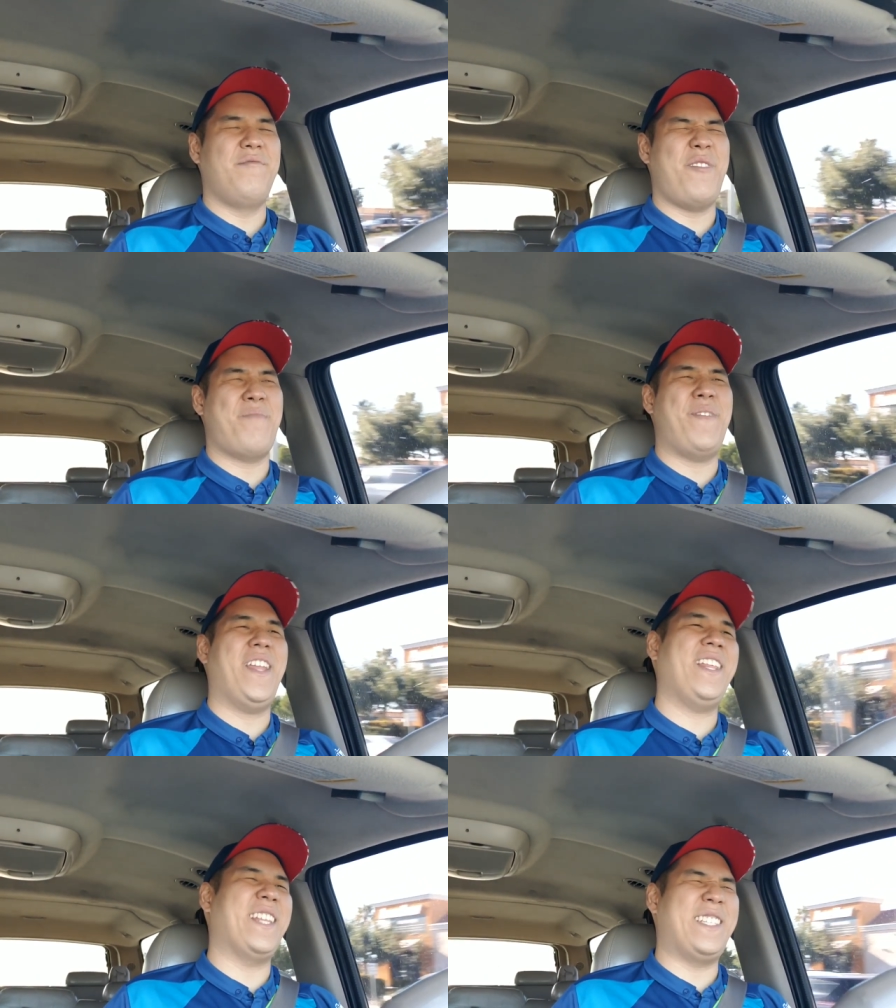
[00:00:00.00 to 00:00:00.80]
you're
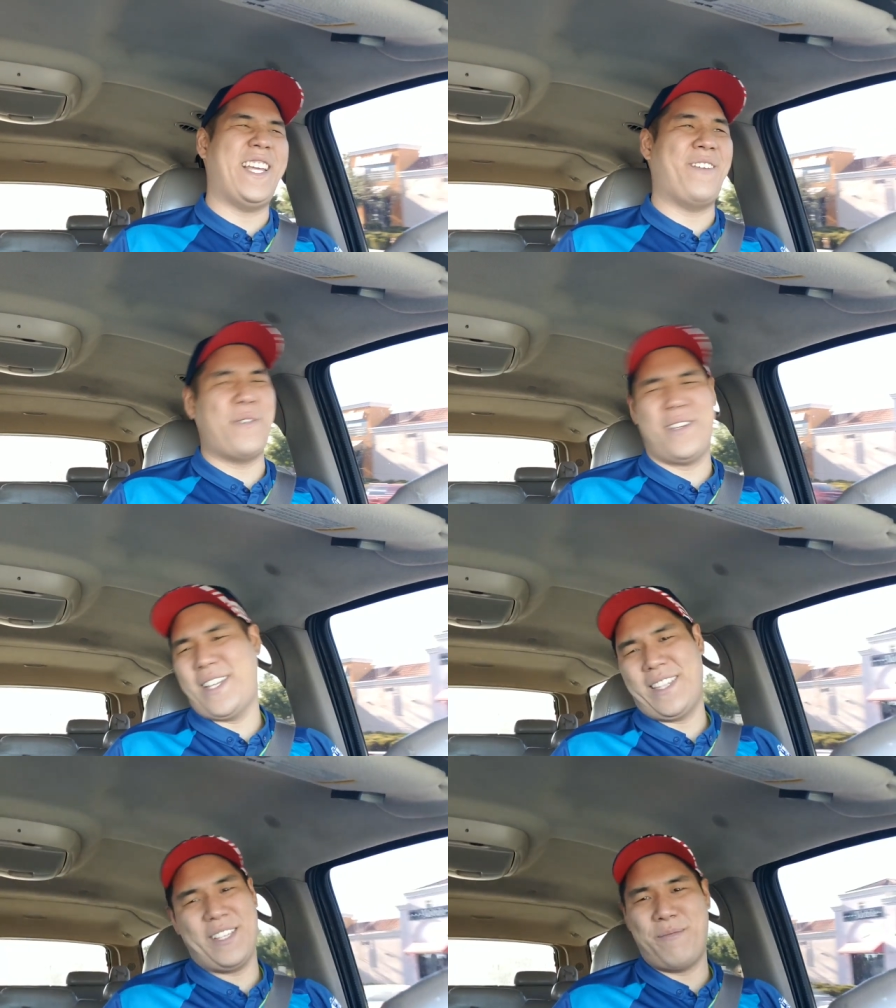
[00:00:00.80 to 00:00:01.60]
beating the dead horse
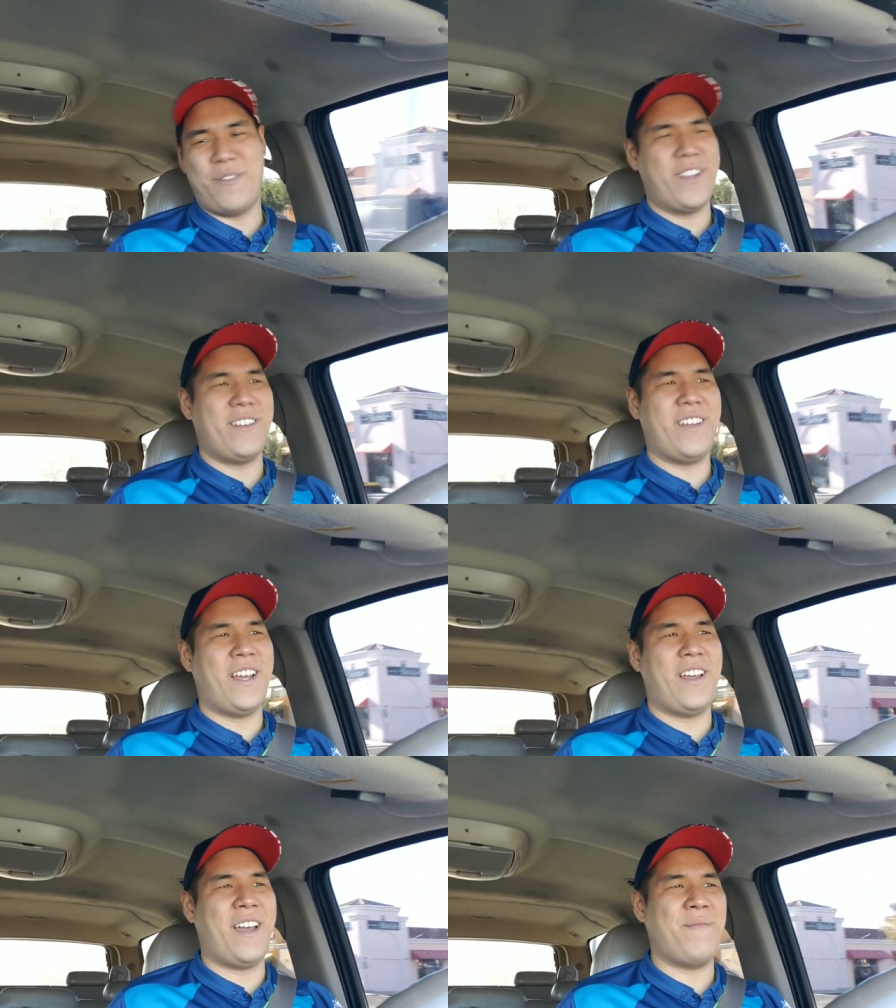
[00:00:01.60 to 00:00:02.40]
at this point.
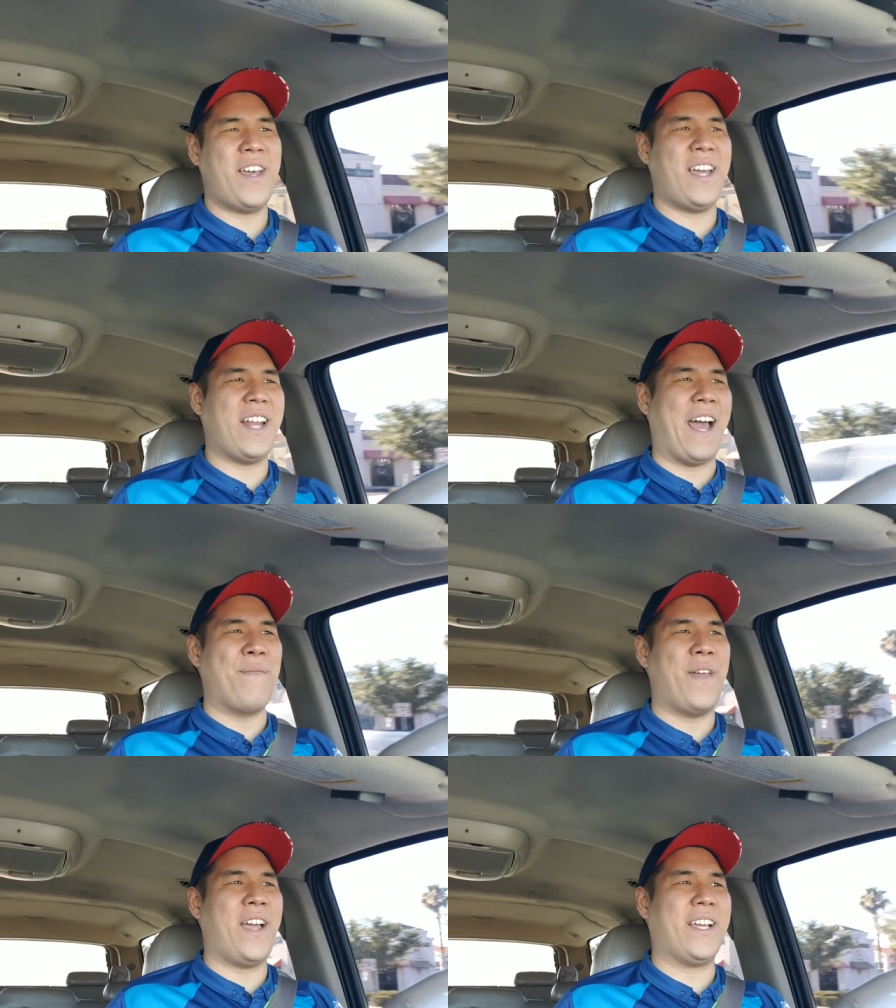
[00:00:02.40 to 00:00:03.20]
I'm
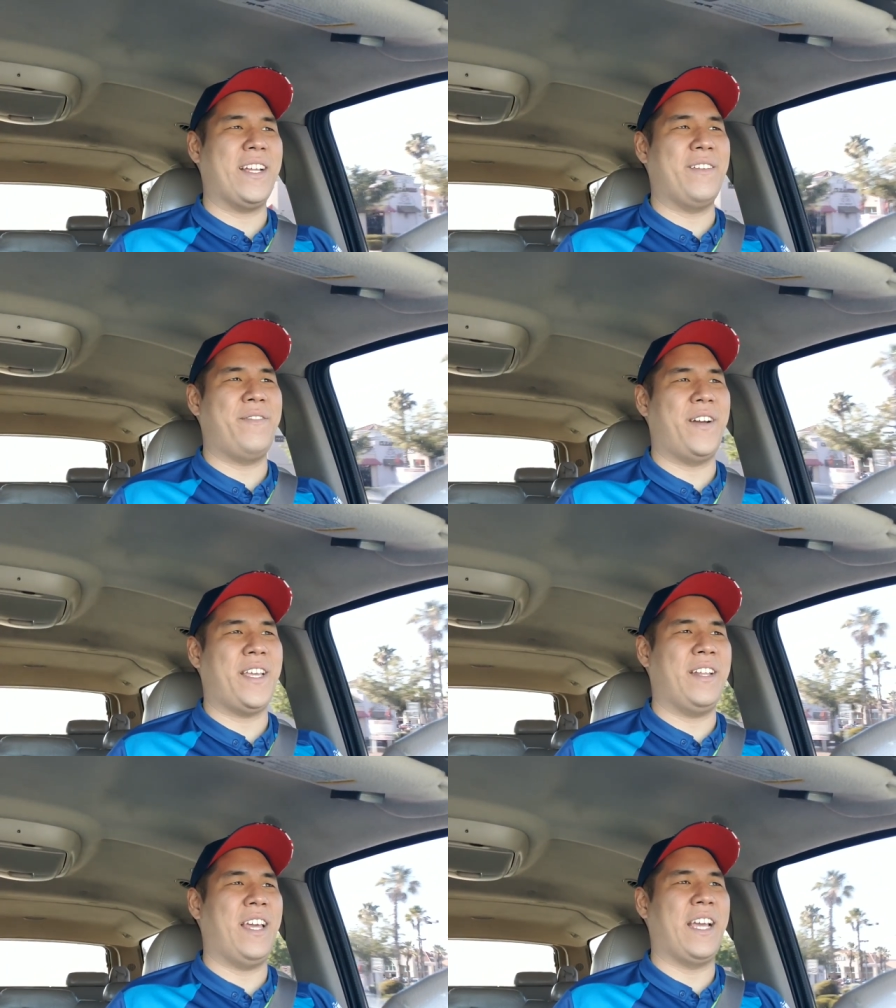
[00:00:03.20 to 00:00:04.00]
not gonna
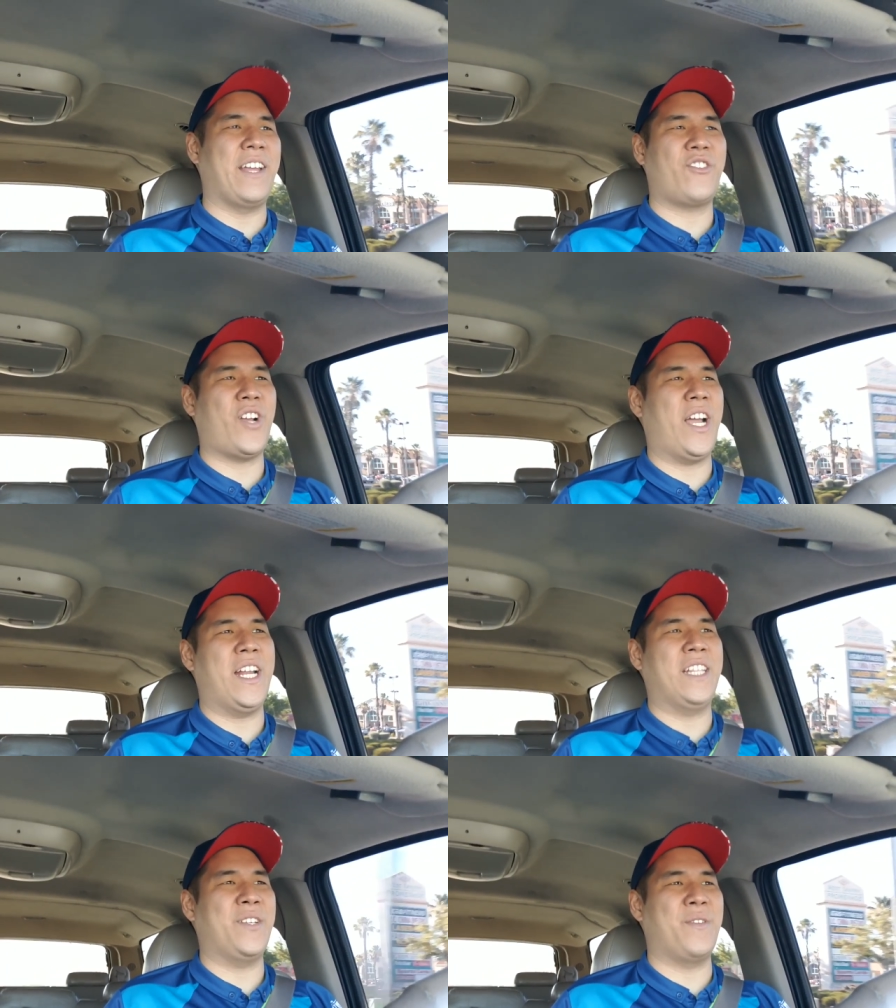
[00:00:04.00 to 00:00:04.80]
fucking, like, I try
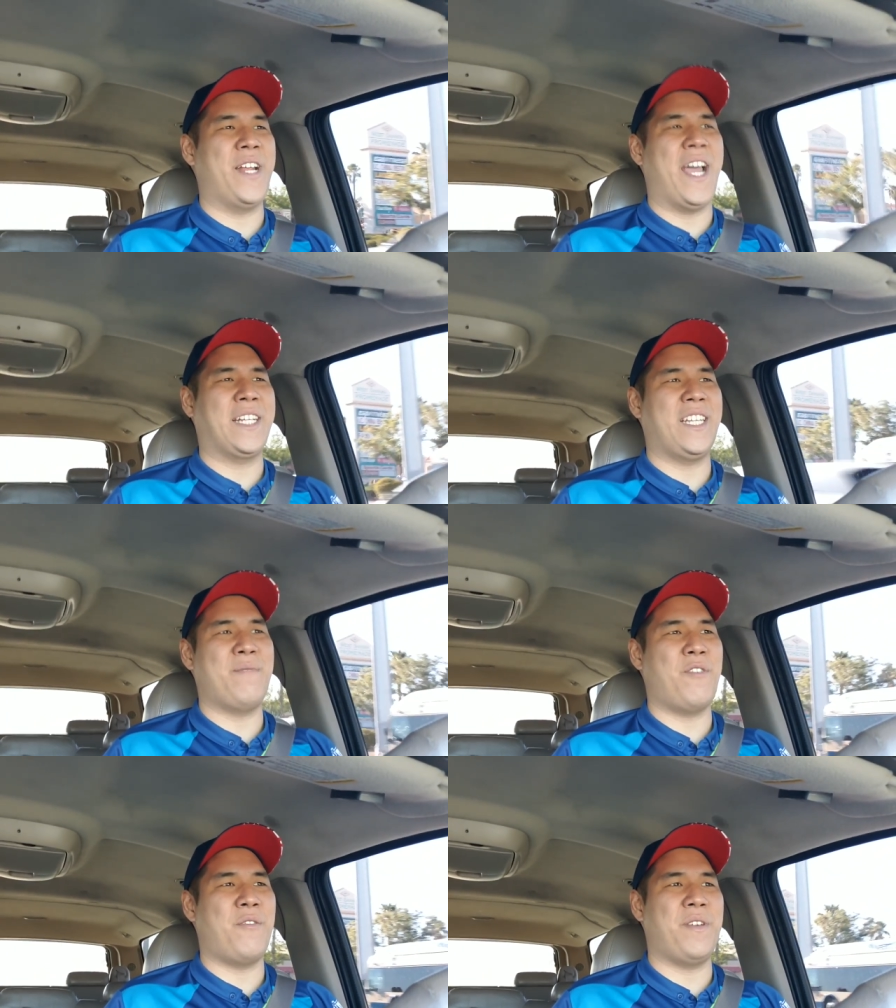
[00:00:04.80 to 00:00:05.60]
not to react
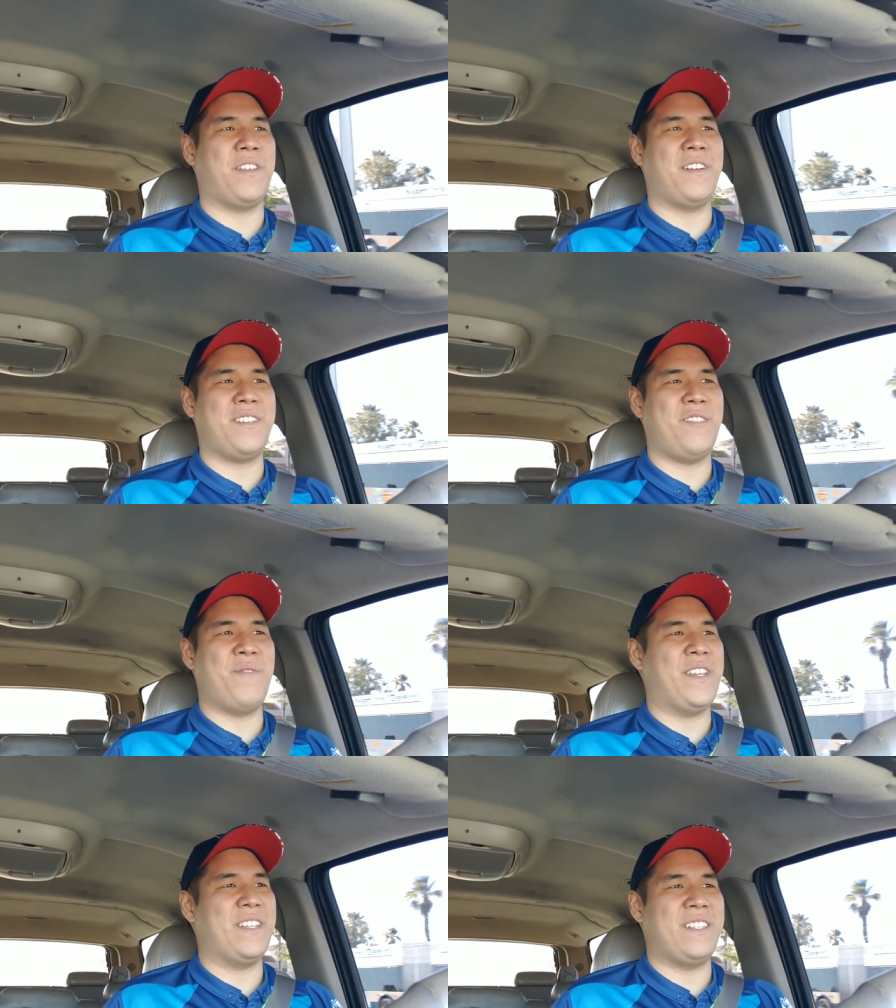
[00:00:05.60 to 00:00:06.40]
anymore with Arsenal
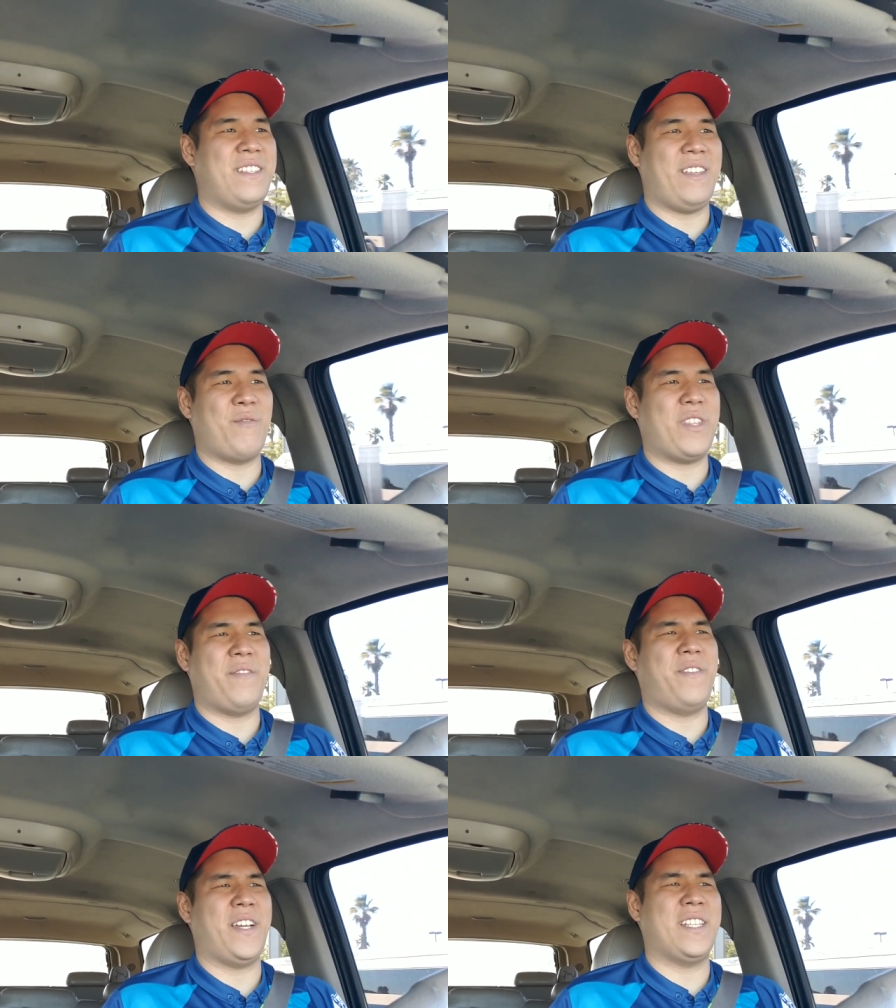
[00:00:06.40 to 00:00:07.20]
because, like, what the
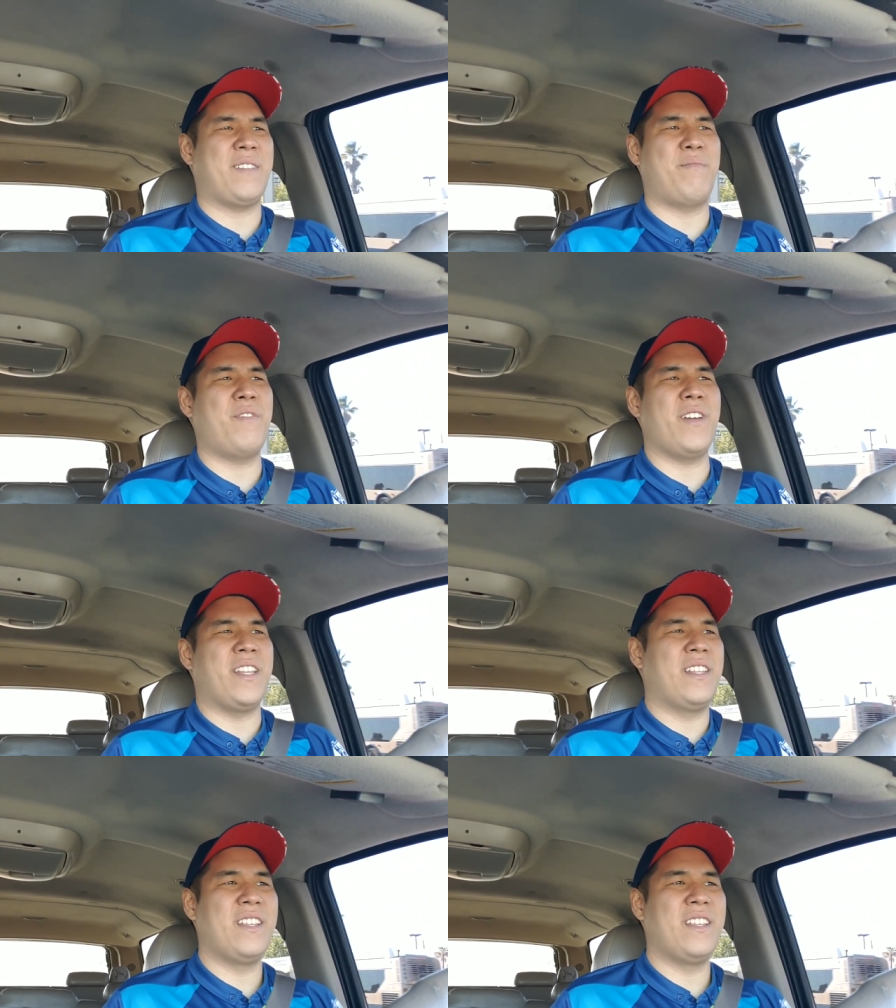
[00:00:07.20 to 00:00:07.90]
fuck is the point?